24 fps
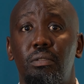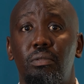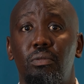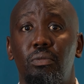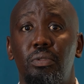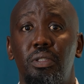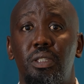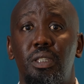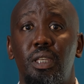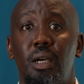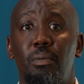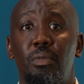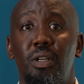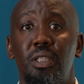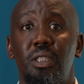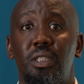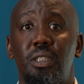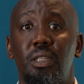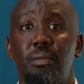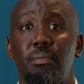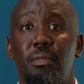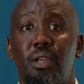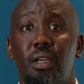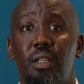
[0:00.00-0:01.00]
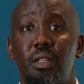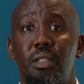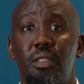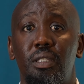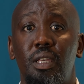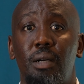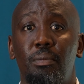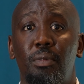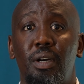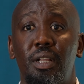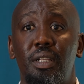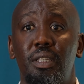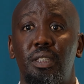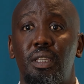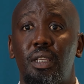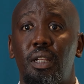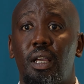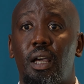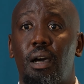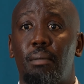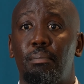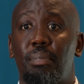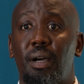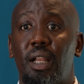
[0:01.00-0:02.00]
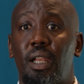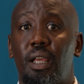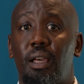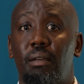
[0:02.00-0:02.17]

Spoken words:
with someone's SIM card. Someone is in Kampala,